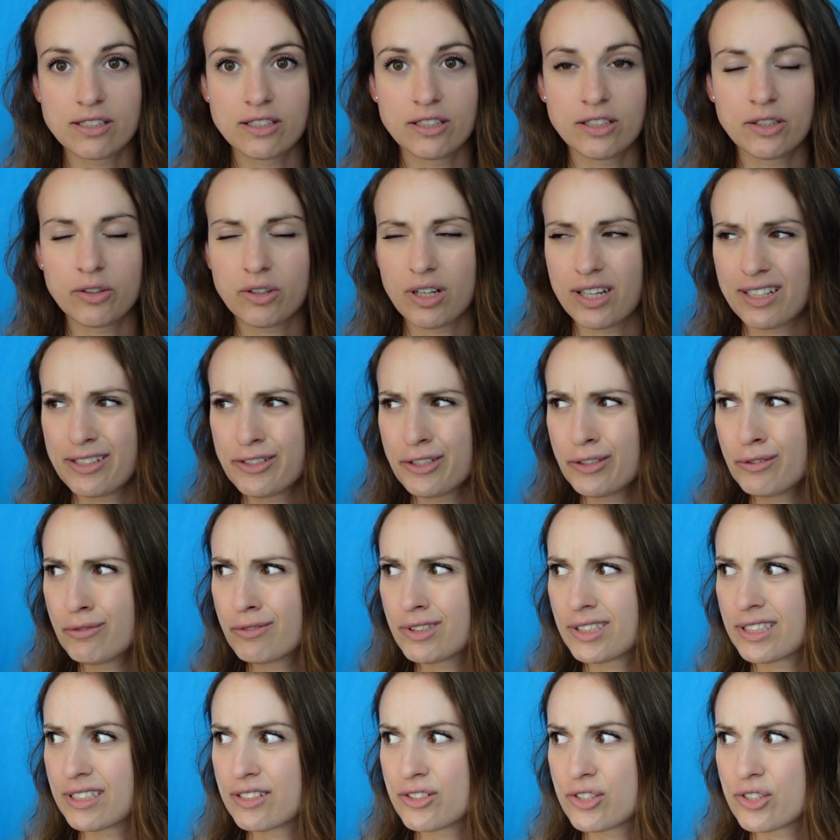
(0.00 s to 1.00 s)
You know, I should
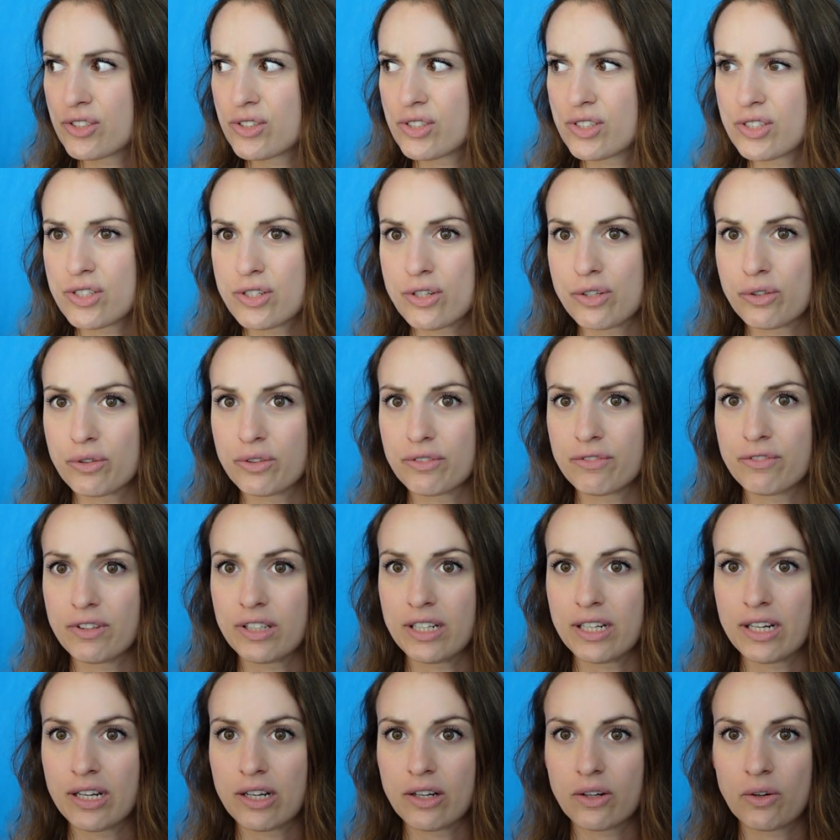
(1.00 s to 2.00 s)
really just do a
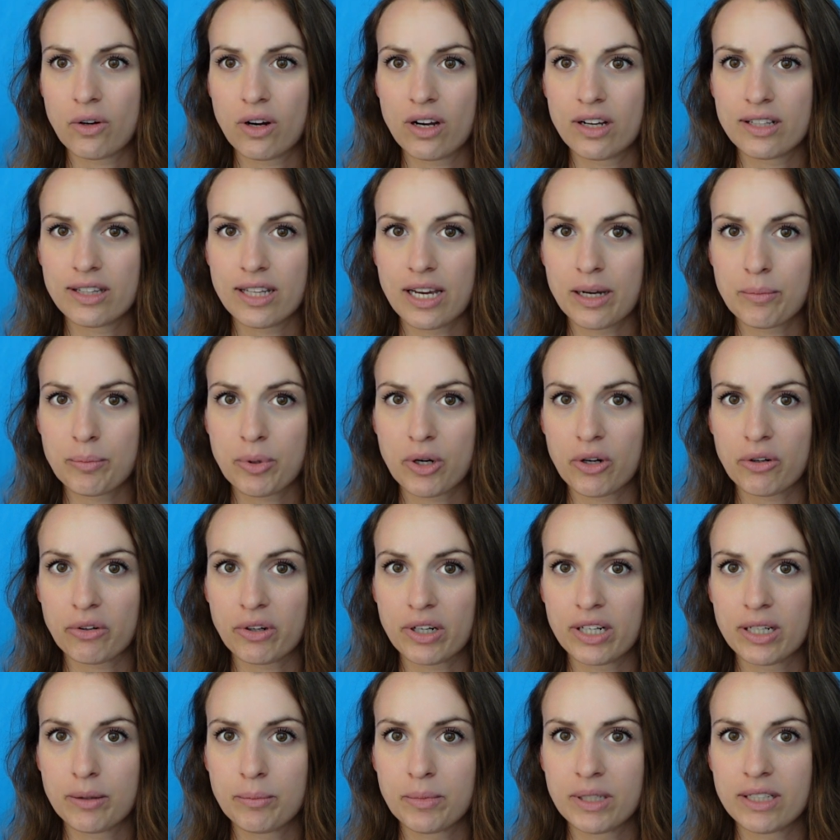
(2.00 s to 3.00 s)
video on that
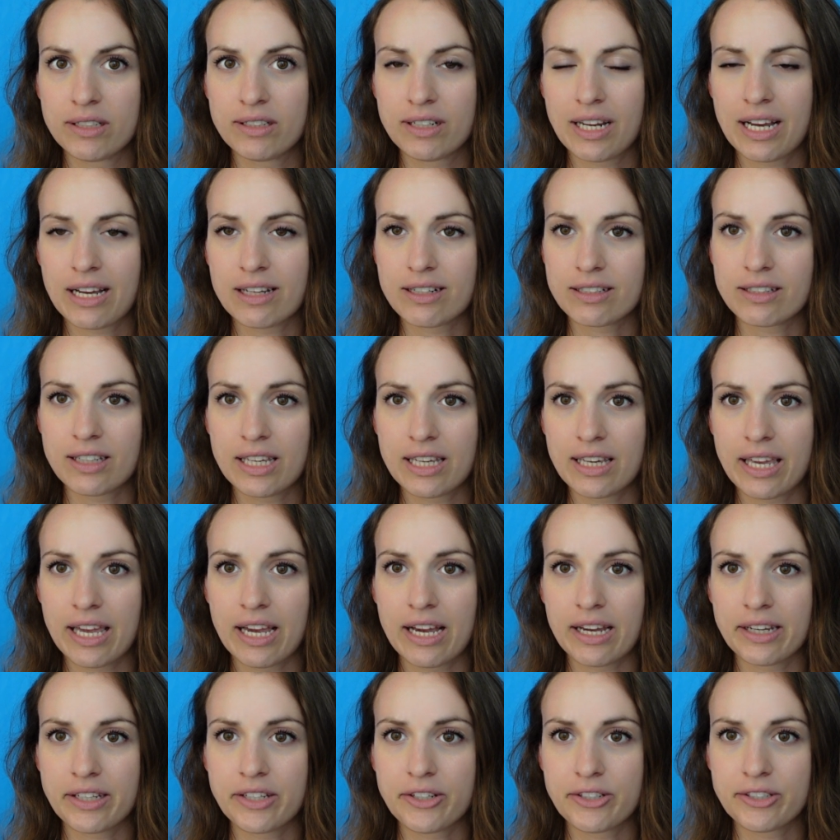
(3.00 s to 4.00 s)
program and how to like
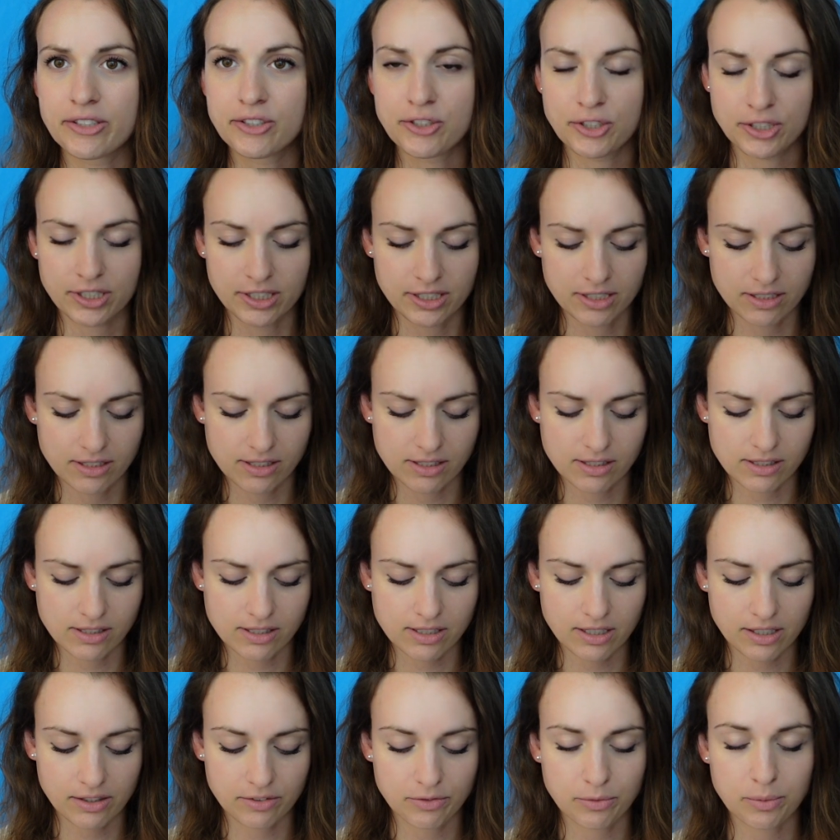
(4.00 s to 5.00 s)
hack your insurance and
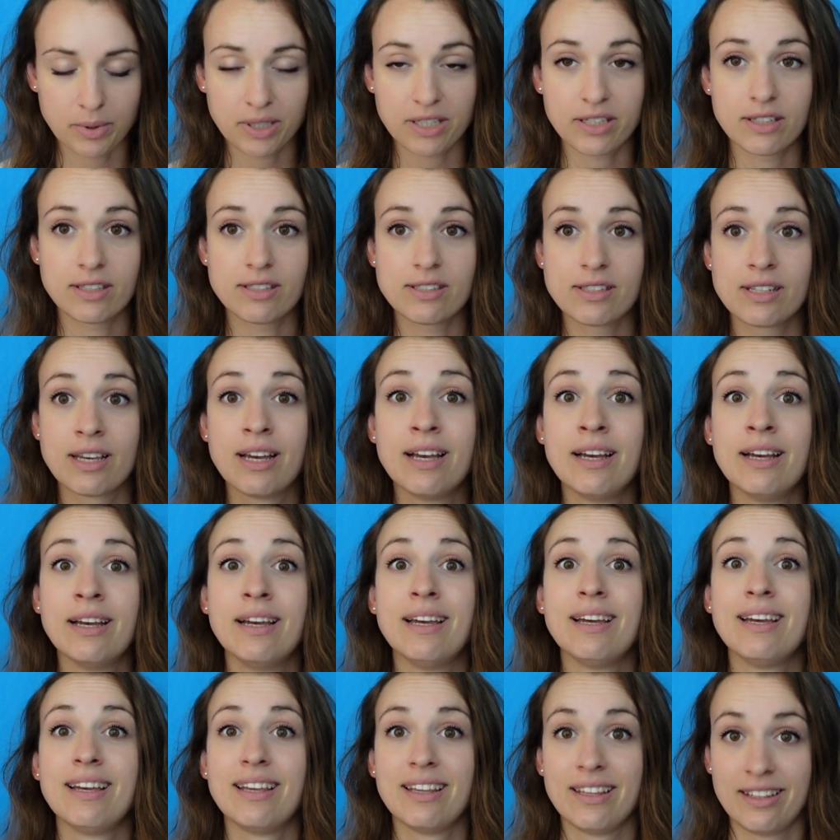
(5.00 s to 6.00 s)
stuff, because
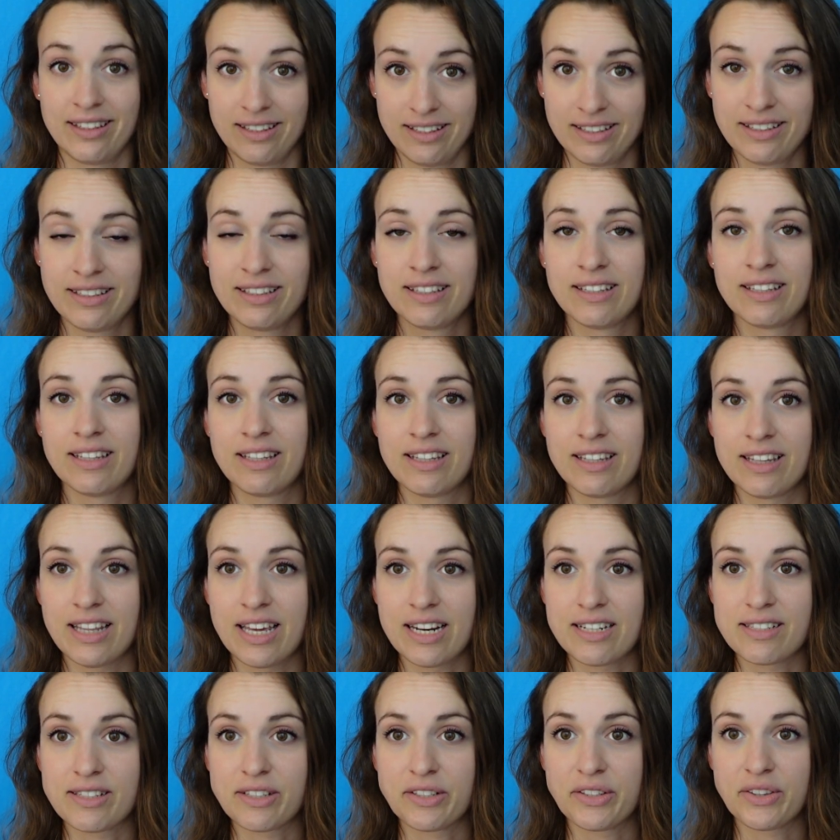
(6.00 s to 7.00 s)
that
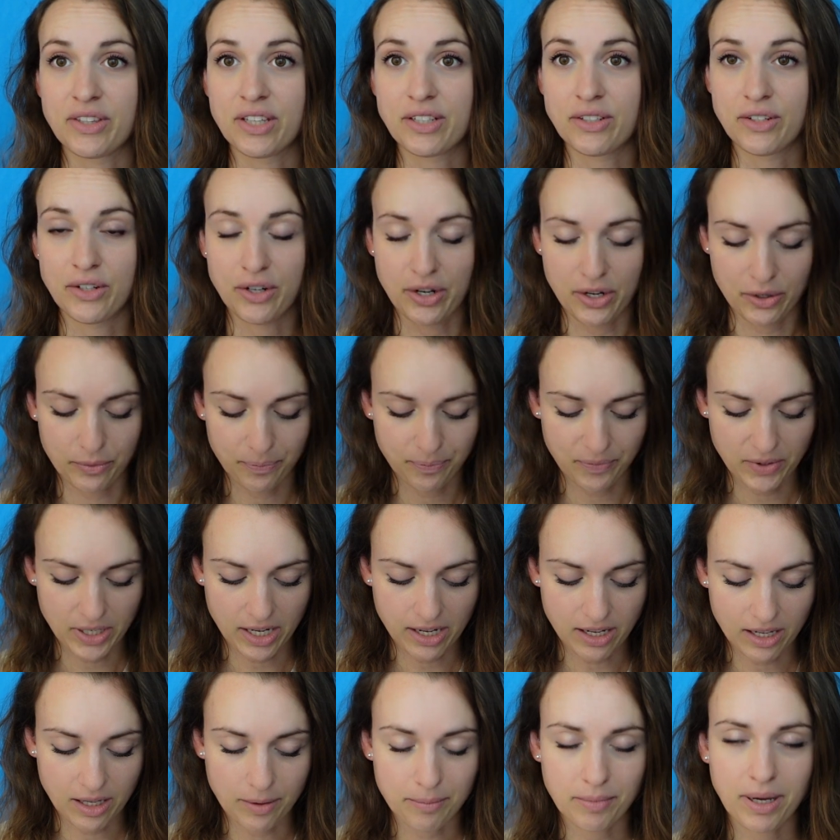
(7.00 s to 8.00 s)
is a good thing to know.
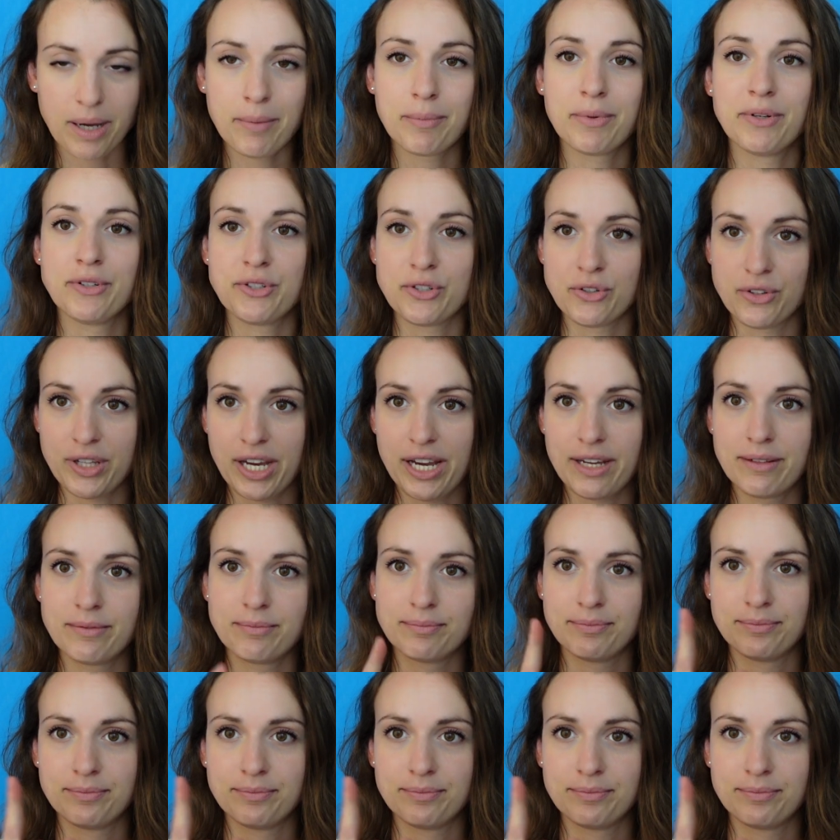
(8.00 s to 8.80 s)
I'm gonna do that.